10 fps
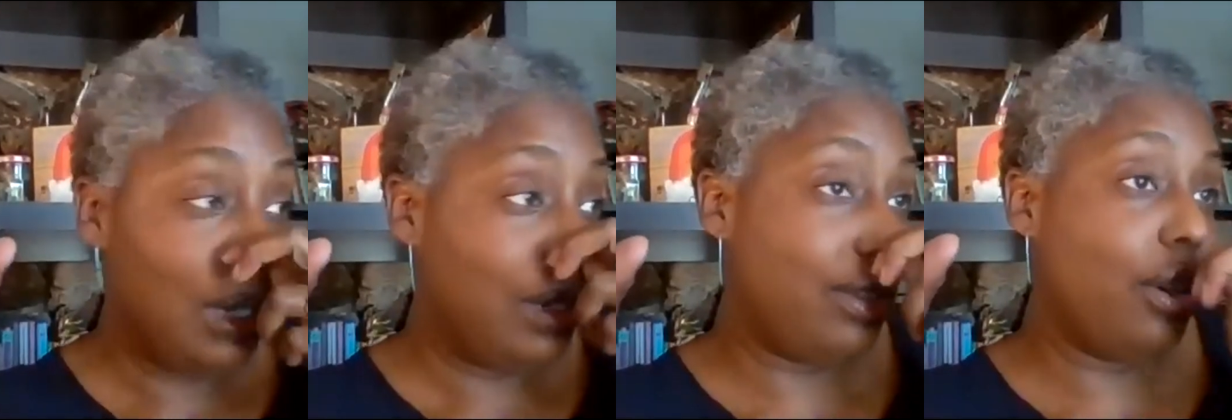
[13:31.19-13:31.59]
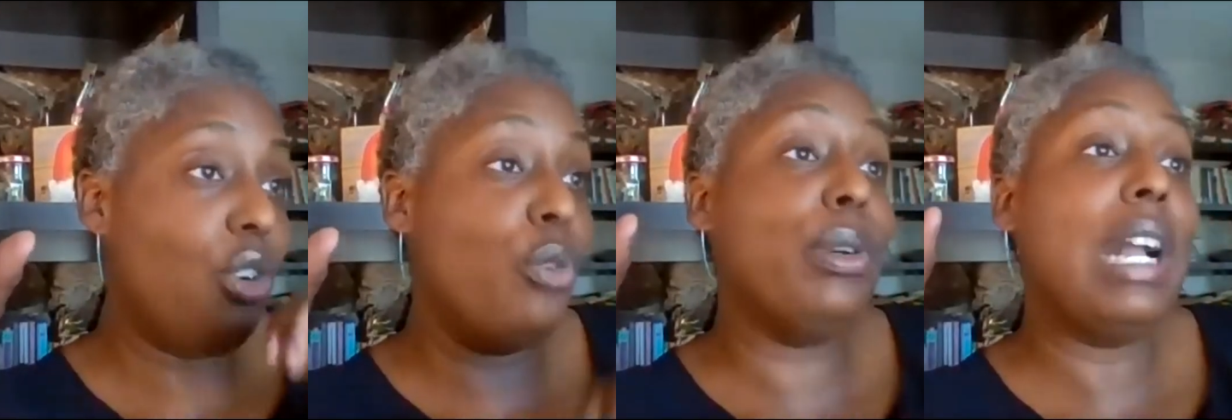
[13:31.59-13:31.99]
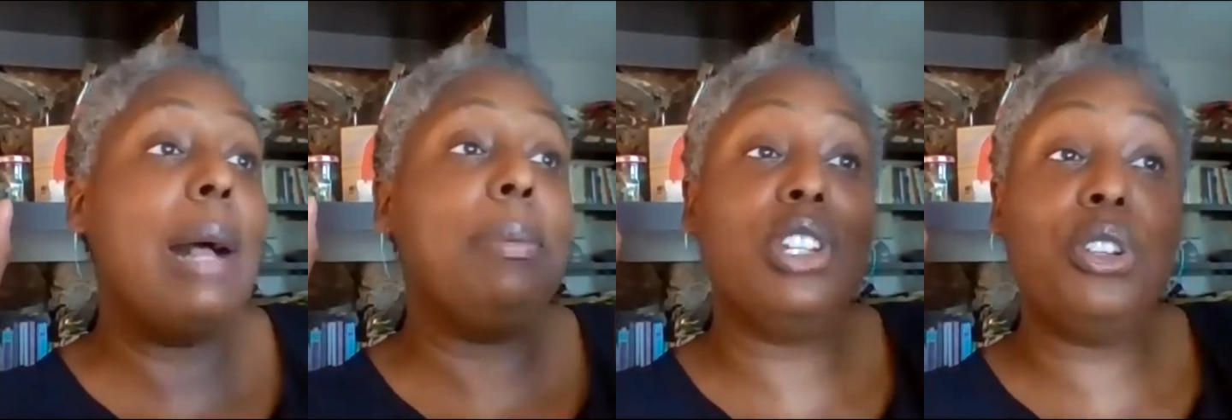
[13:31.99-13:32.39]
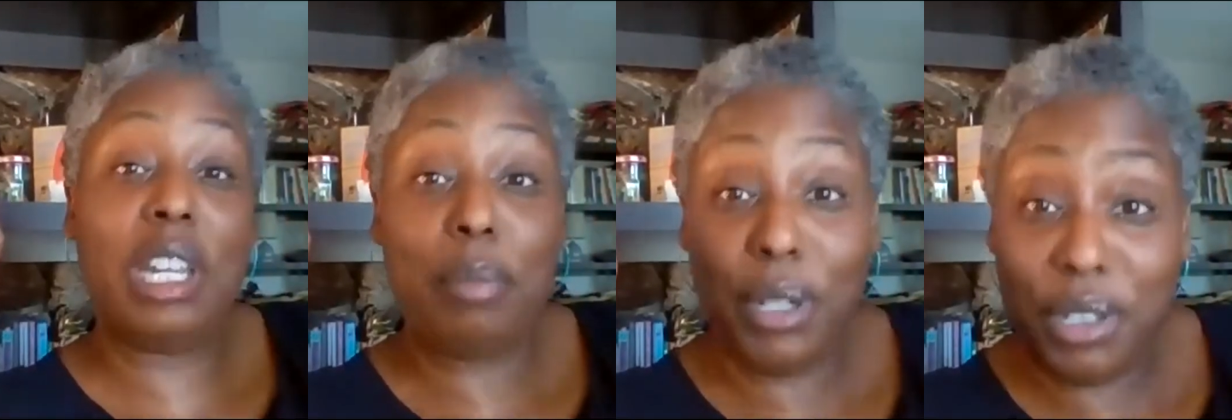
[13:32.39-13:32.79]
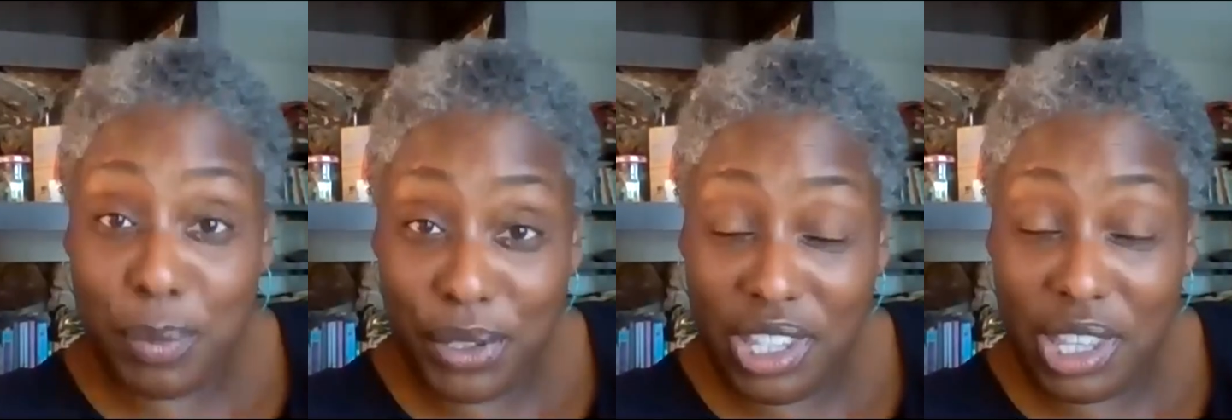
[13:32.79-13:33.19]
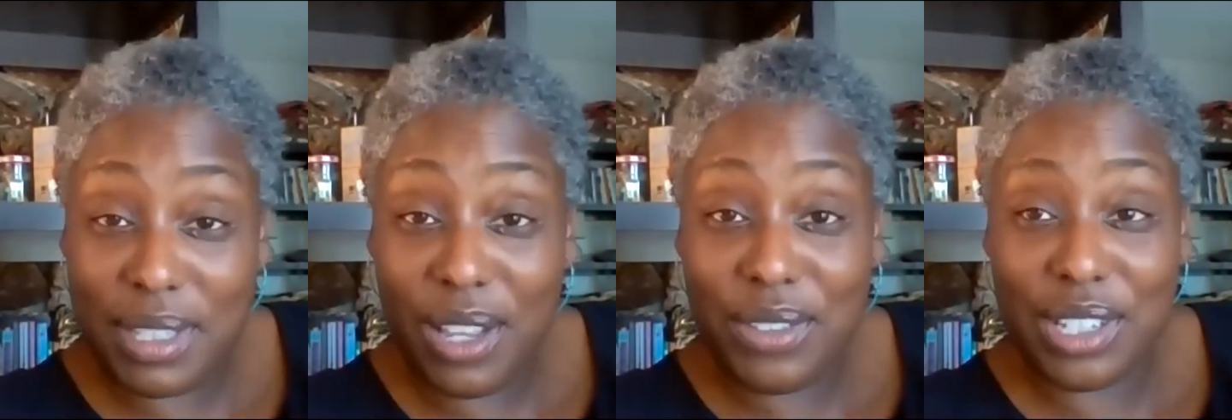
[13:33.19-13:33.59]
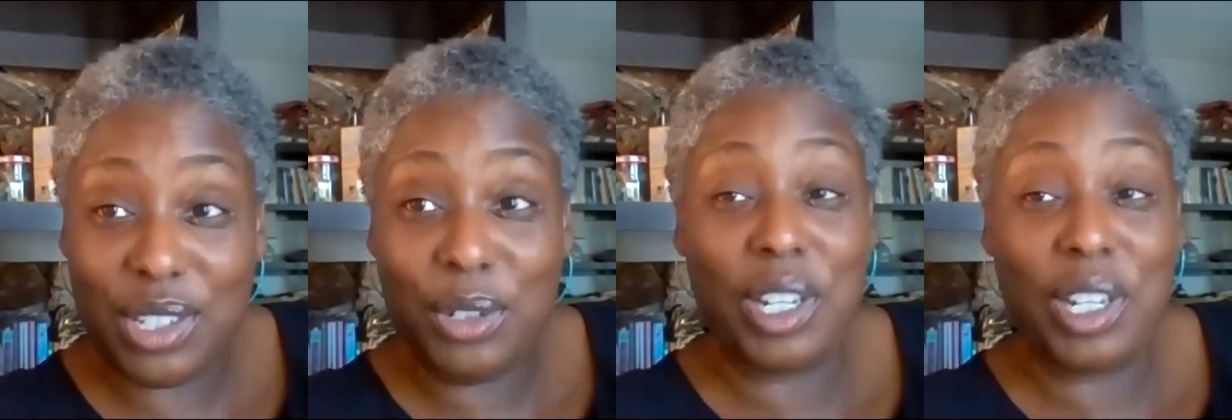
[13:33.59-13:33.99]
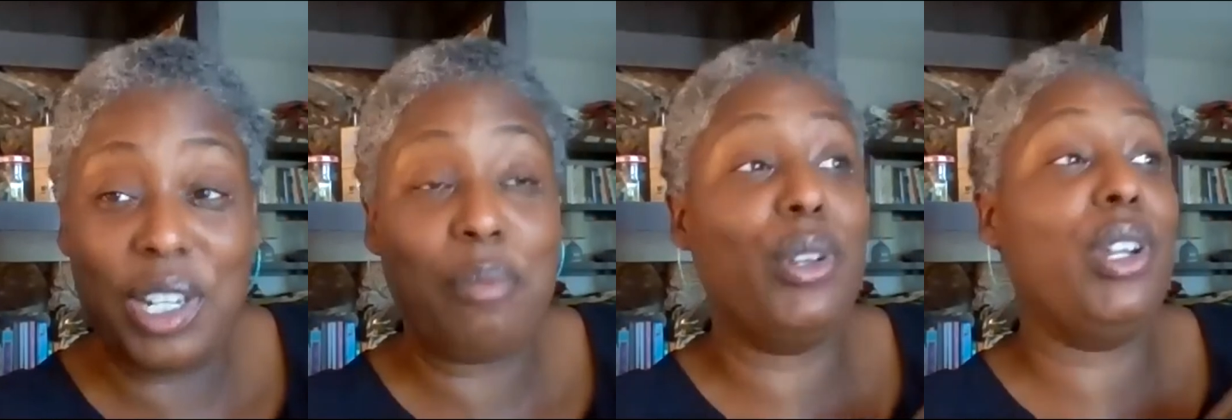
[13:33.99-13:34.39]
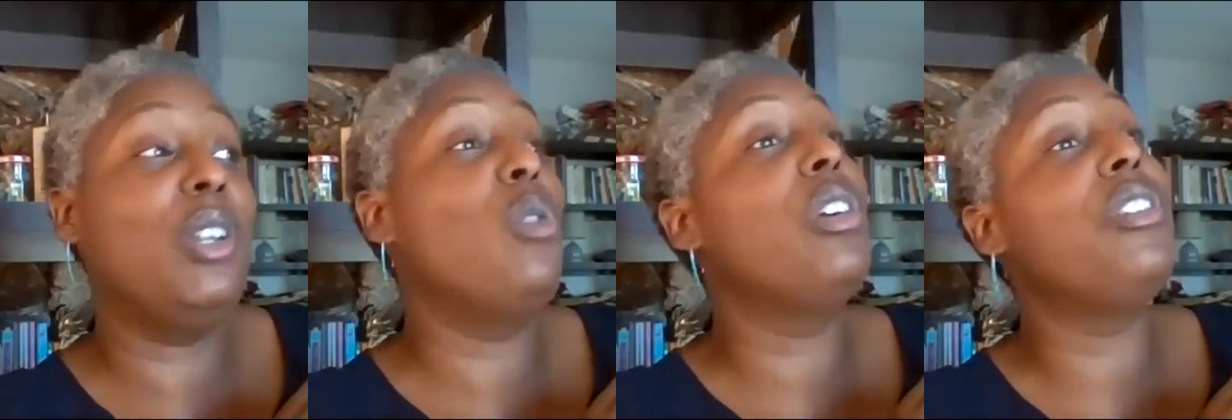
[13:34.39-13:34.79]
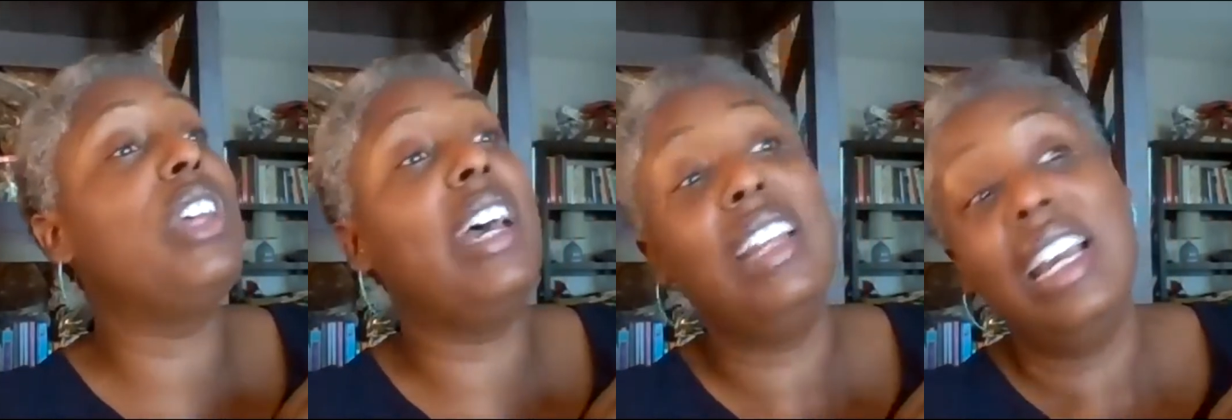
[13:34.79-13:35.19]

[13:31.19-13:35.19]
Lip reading: So perhaps the grandparent is birthing themselves as a grandparent, or that,